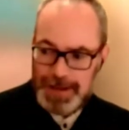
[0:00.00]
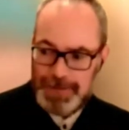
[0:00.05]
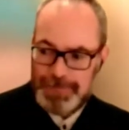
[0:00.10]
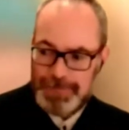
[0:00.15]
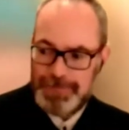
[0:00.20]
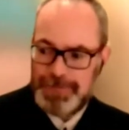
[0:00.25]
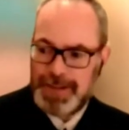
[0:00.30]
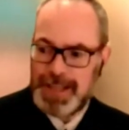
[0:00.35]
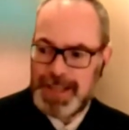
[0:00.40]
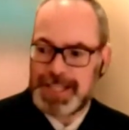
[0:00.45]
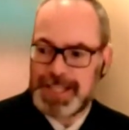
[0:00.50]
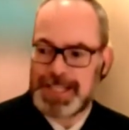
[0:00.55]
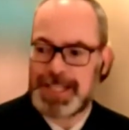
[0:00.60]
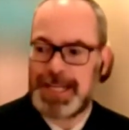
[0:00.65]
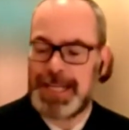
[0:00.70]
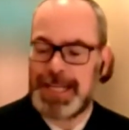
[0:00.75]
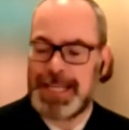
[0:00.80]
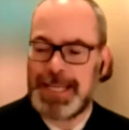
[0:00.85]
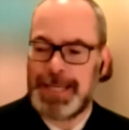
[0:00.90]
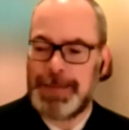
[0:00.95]

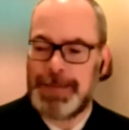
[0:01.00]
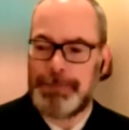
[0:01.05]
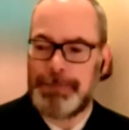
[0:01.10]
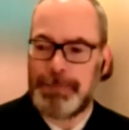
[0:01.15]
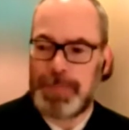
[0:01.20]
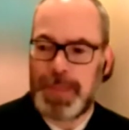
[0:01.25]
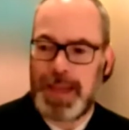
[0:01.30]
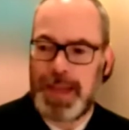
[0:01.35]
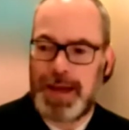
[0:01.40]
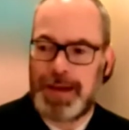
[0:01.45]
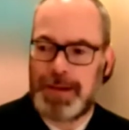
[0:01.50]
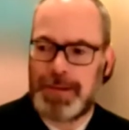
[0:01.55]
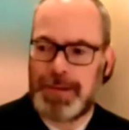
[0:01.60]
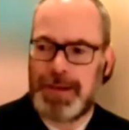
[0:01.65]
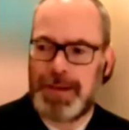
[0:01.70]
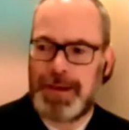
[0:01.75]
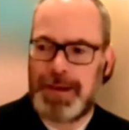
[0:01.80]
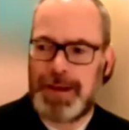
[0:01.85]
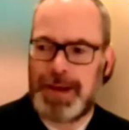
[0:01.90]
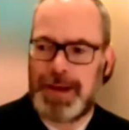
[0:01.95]
firstly,
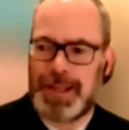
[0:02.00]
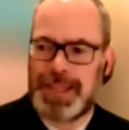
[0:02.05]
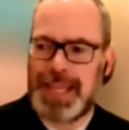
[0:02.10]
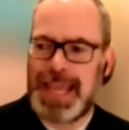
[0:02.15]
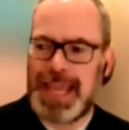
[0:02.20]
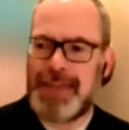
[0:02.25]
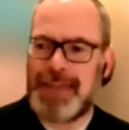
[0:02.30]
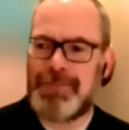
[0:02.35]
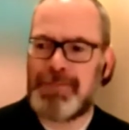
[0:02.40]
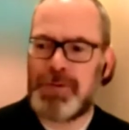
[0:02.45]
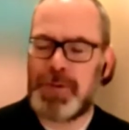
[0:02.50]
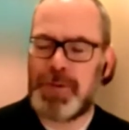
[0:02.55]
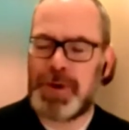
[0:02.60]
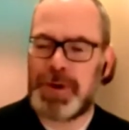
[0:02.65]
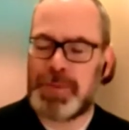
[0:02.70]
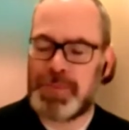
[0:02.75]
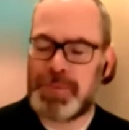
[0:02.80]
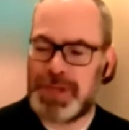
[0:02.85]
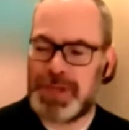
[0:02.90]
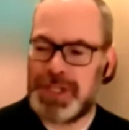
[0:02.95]
I think everyone
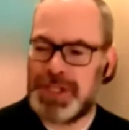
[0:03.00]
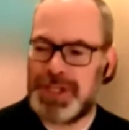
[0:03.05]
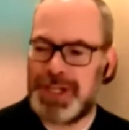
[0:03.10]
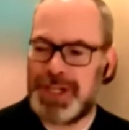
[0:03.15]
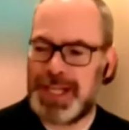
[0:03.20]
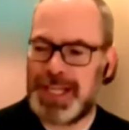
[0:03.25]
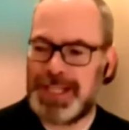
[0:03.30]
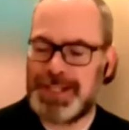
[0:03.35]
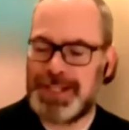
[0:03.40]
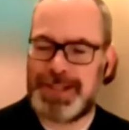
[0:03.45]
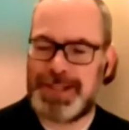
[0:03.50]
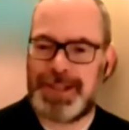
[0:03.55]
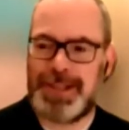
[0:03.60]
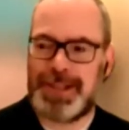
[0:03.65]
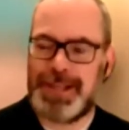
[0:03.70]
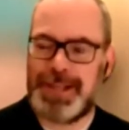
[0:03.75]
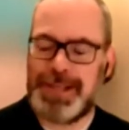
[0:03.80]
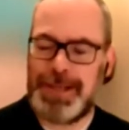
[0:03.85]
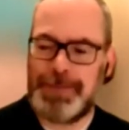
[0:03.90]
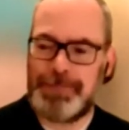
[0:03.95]
appreciates
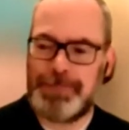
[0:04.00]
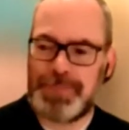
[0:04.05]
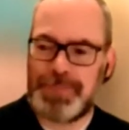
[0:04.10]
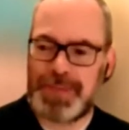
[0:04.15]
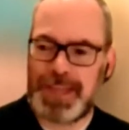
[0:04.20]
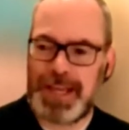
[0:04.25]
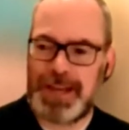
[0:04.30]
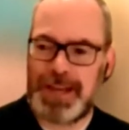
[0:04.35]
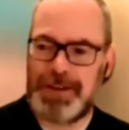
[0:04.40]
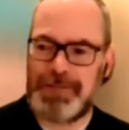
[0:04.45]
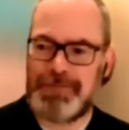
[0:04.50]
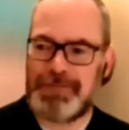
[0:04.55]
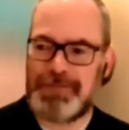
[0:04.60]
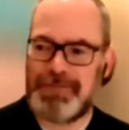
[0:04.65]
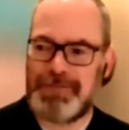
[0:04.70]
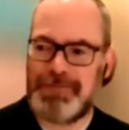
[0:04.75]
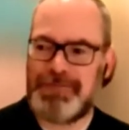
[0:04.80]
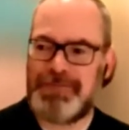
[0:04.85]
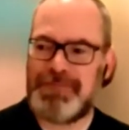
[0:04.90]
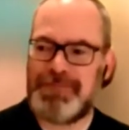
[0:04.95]
the kind of
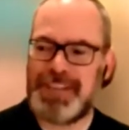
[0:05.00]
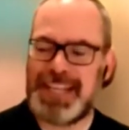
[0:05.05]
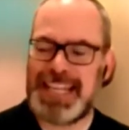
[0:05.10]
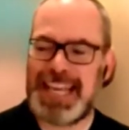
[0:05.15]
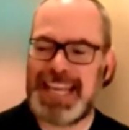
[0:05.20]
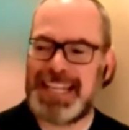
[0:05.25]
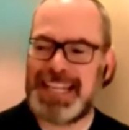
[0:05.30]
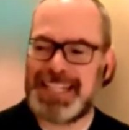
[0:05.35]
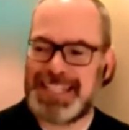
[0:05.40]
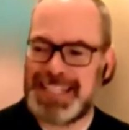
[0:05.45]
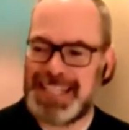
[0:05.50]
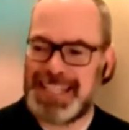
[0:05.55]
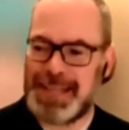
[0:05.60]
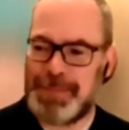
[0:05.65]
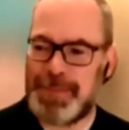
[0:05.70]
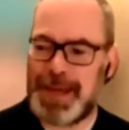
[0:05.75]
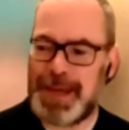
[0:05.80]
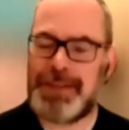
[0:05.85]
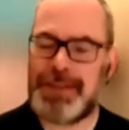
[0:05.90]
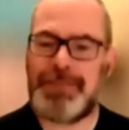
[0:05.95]
fidelity
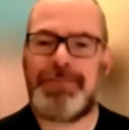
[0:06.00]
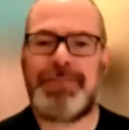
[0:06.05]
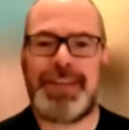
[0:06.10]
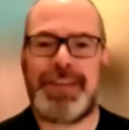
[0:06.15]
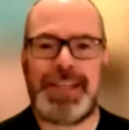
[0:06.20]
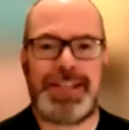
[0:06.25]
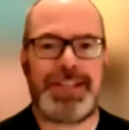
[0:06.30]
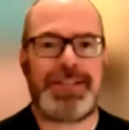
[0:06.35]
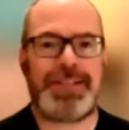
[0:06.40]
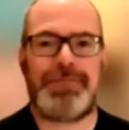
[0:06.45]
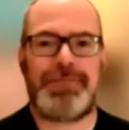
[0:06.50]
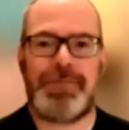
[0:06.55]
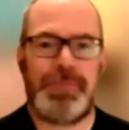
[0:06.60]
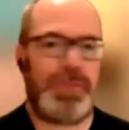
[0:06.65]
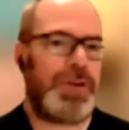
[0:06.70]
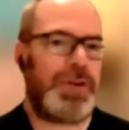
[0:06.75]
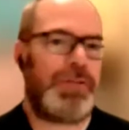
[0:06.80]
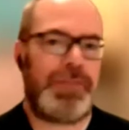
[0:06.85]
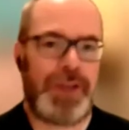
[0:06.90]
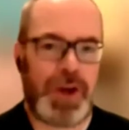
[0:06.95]
benefits from
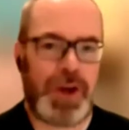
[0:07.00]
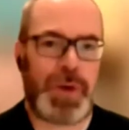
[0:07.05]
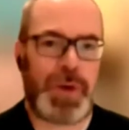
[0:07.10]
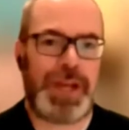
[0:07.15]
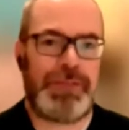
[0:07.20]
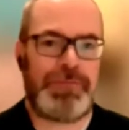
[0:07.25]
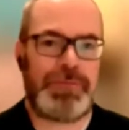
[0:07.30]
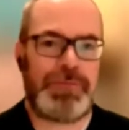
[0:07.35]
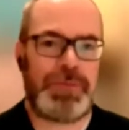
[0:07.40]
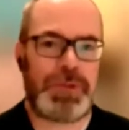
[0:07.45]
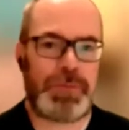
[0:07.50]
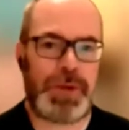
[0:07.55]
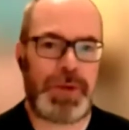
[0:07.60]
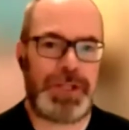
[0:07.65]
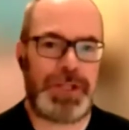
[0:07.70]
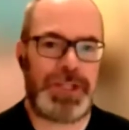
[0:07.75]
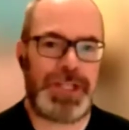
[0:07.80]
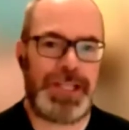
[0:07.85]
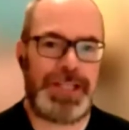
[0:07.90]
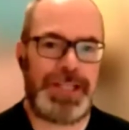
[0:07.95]
moving away from
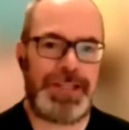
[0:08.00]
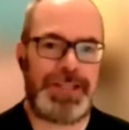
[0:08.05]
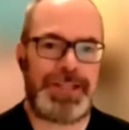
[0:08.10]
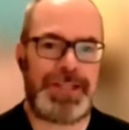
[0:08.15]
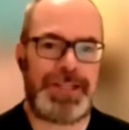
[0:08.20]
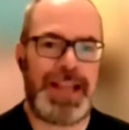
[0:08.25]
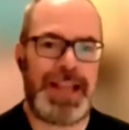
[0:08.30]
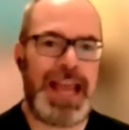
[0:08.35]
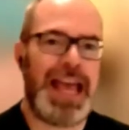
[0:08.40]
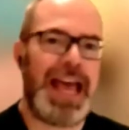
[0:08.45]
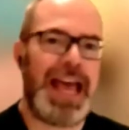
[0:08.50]
spreadsheets.